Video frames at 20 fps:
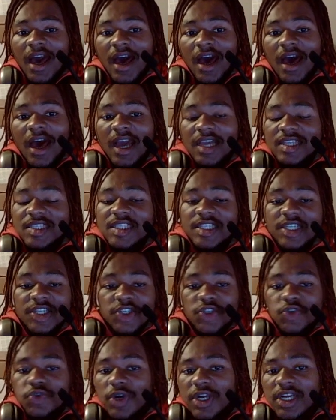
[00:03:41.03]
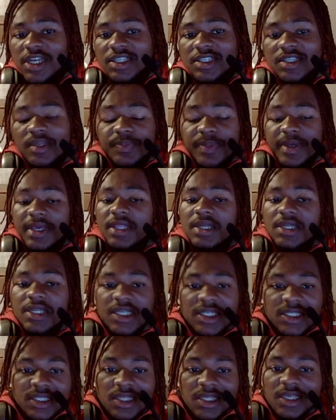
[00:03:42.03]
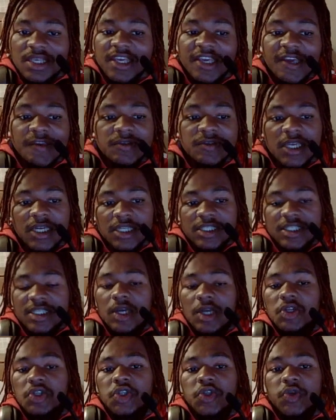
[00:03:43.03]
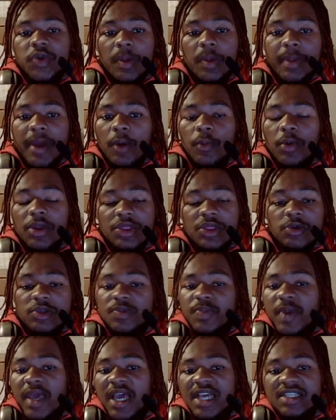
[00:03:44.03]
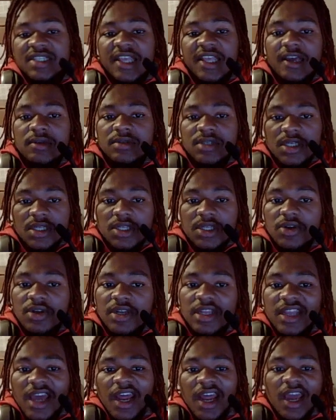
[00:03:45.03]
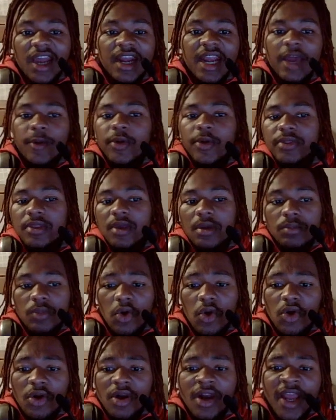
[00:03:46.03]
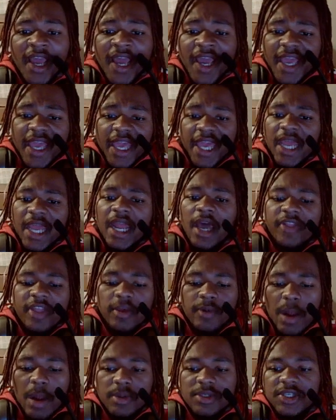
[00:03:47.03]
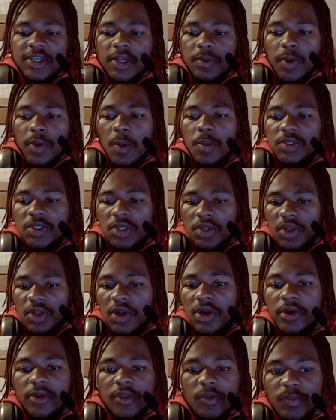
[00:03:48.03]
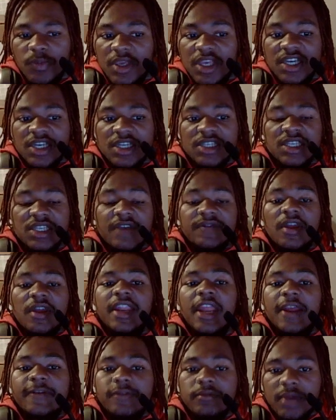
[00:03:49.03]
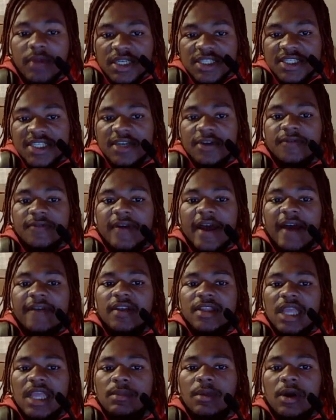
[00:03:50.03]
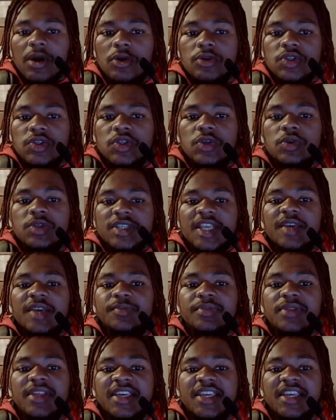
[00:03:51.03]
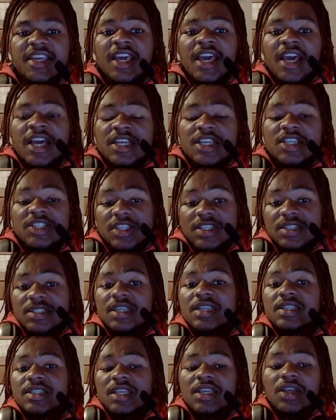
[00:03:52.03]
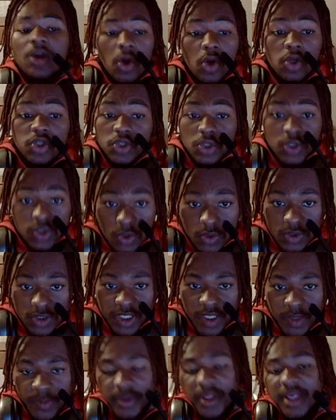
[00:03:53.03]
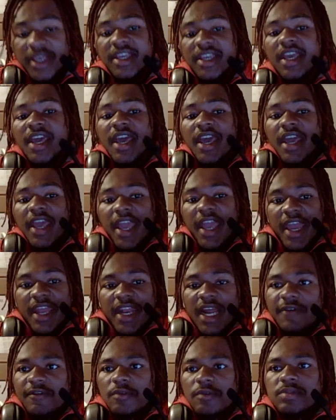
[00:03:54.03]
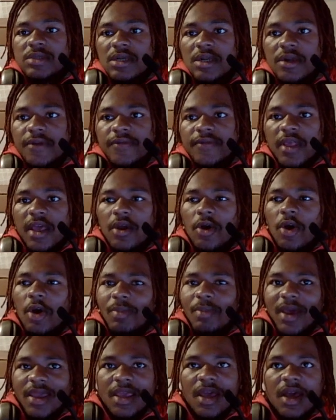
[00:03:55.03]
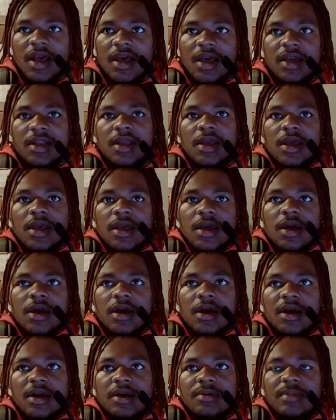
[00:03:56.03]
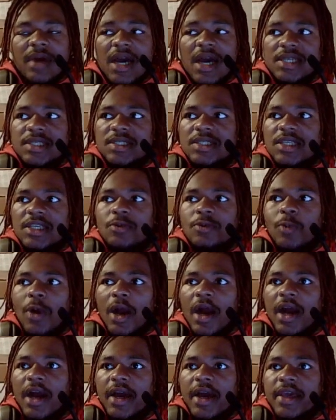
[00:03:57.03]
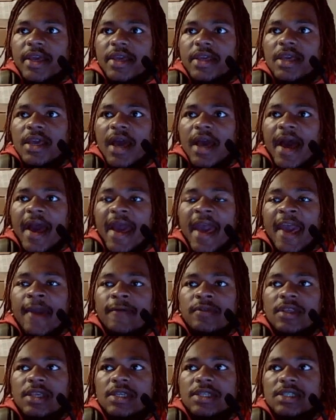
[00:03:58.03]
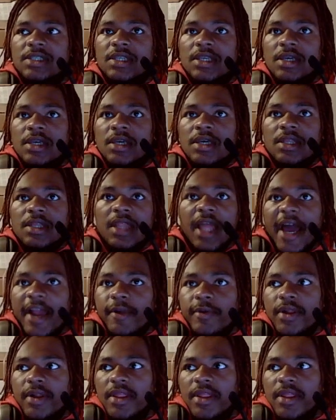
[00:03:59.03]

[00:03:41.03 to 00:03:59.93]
I can see the traits, abilities, the gifts. I could tell to you about what those past lives included, how to connect with them more, and how they rabbit to your purpose on the earth. Because I've done that for myself. I've looked at my own soul's template because the 6D holds your soul's template, and I've observed like, oh my God, I see why I have this Lyran